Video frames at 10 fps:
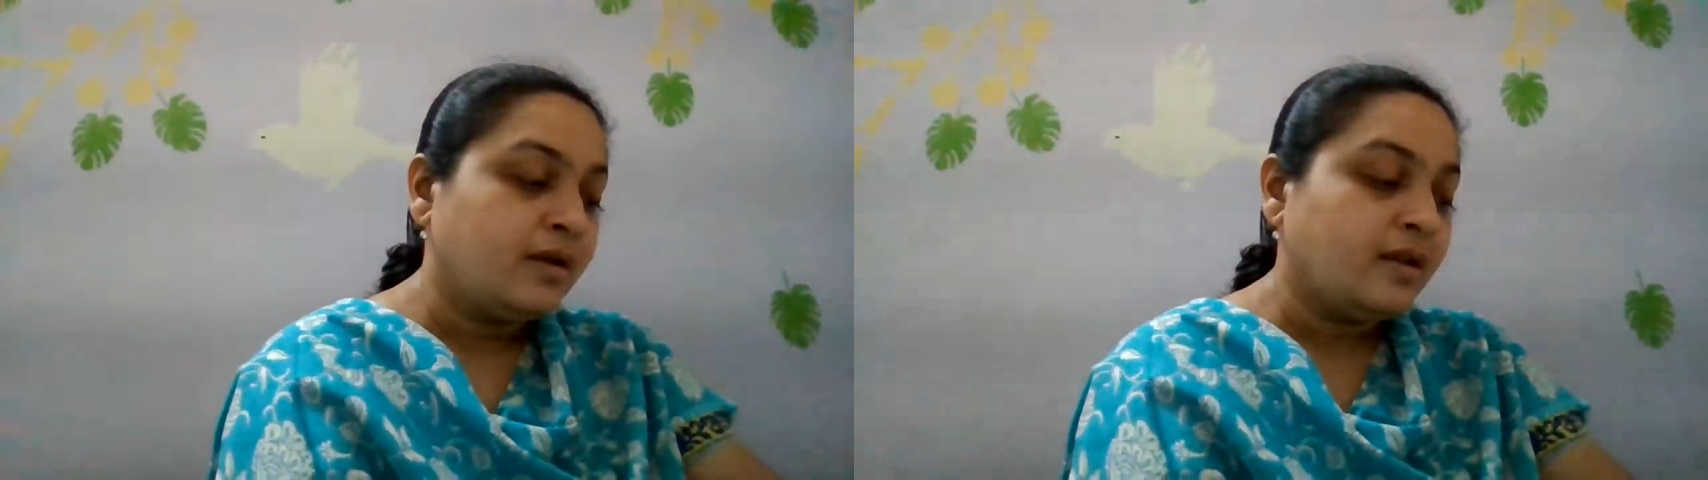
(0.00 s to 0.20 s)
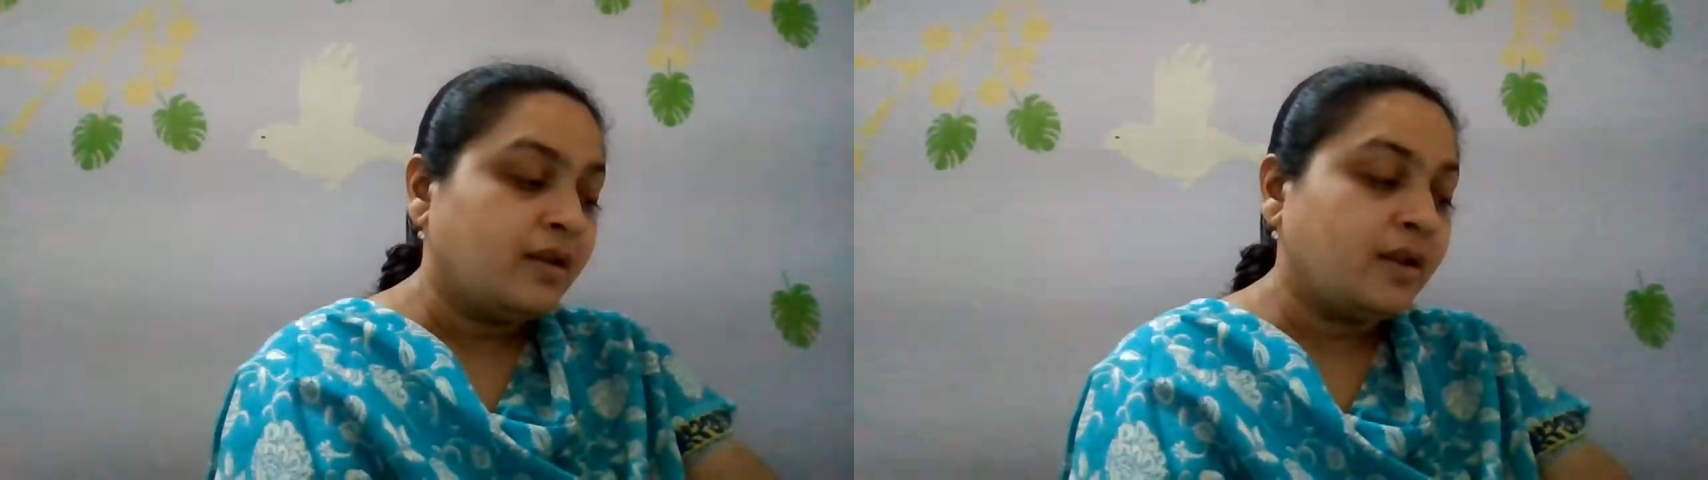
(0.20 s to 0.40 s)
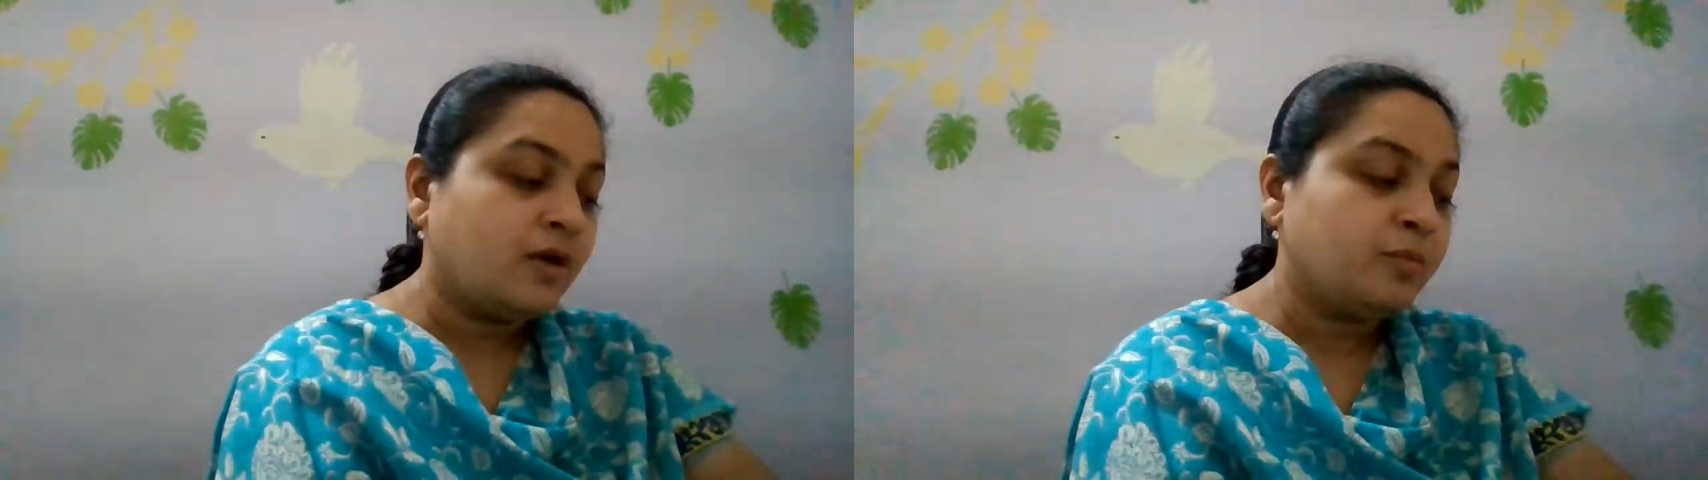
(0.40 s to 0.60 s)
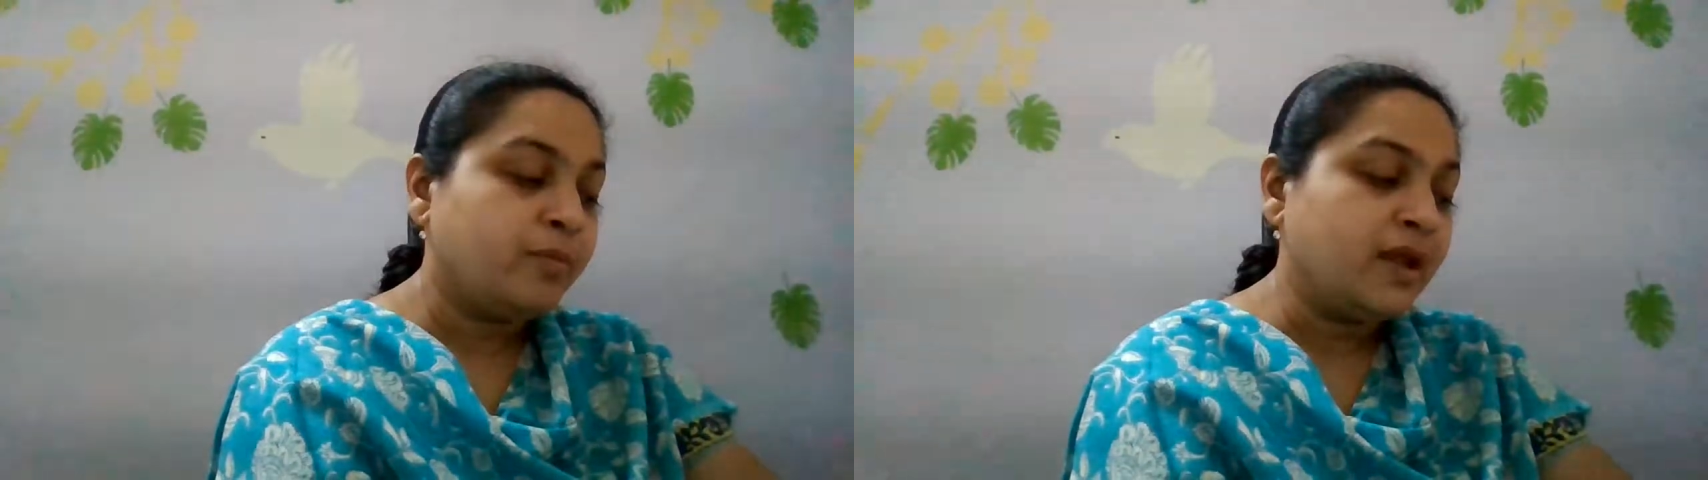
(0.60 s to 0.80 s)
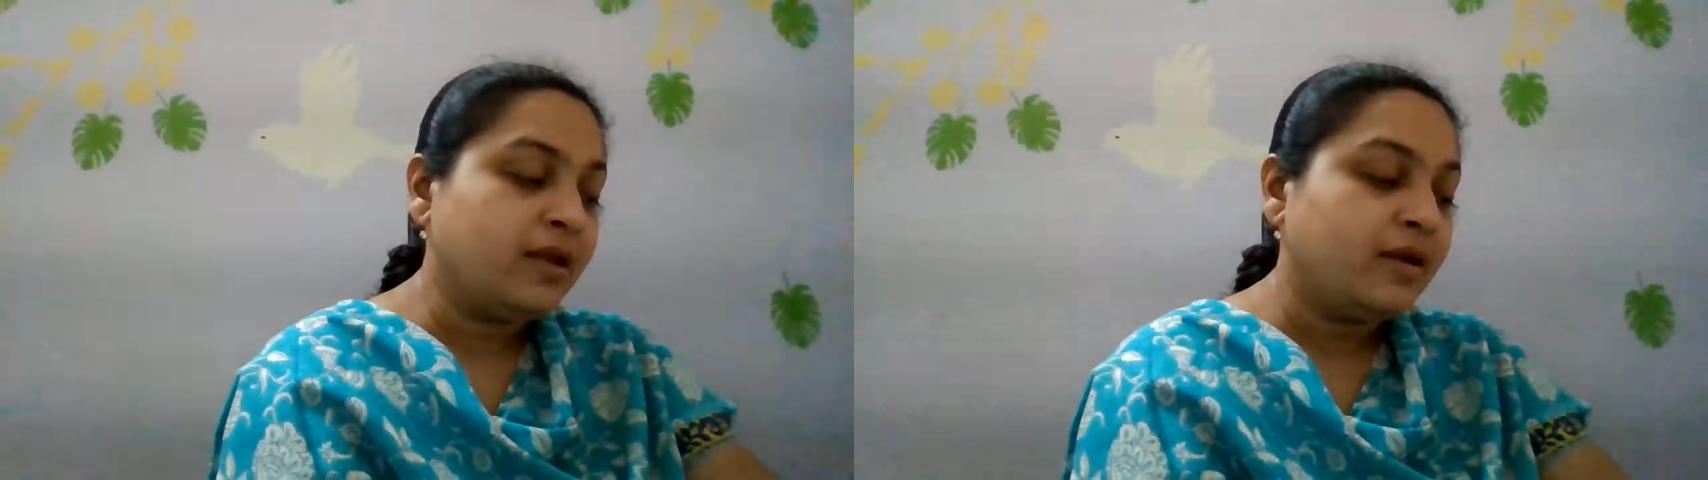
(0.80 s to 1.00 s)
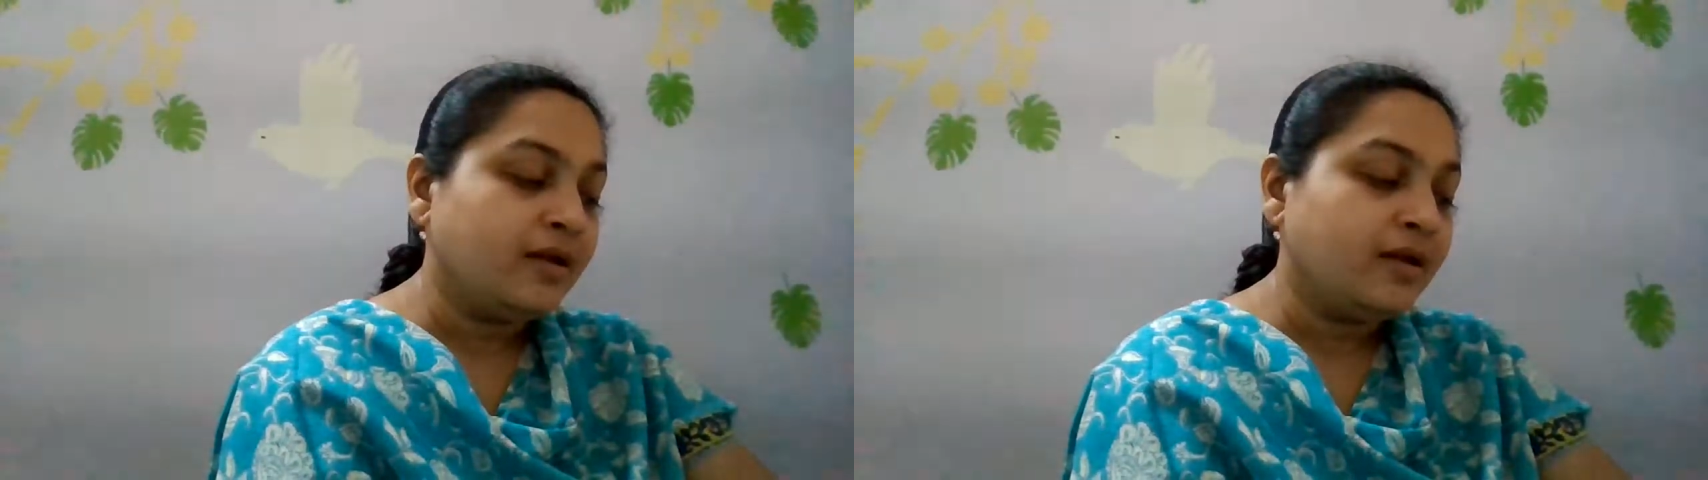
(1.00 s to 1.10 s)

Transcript: Now big